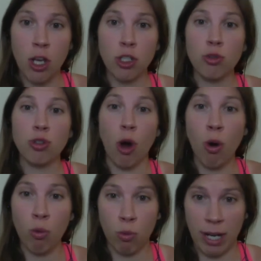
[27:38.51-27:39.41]
you
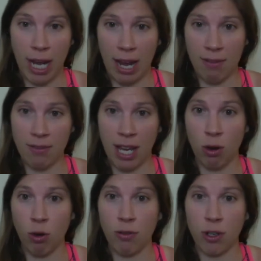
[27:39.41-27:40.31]
don't want to have that
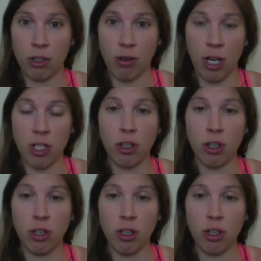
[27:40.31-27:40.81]
overstretch.